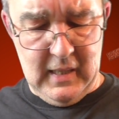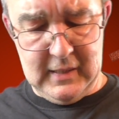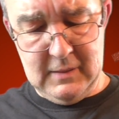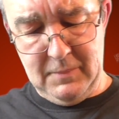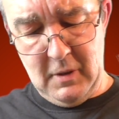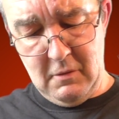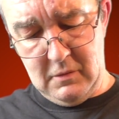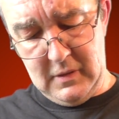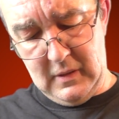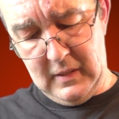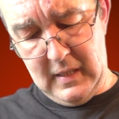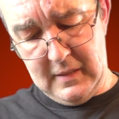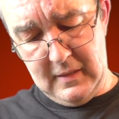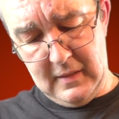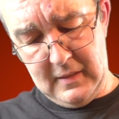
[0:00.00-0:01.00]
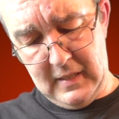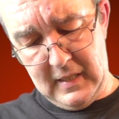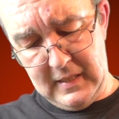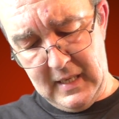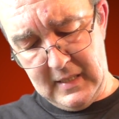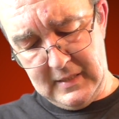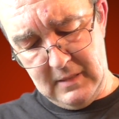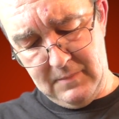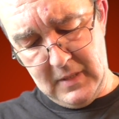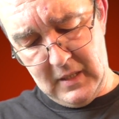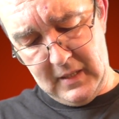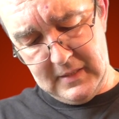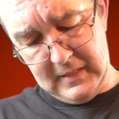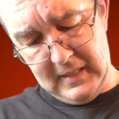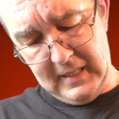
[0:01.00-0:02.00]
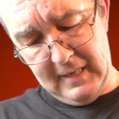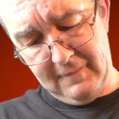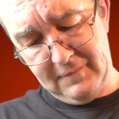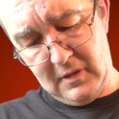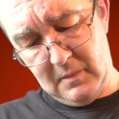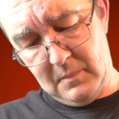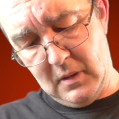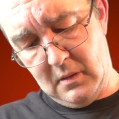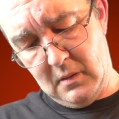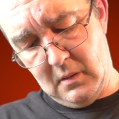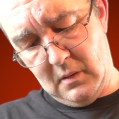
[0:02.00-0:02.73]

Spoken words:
suppose at the end of the day, yes, it'd be nice to have them,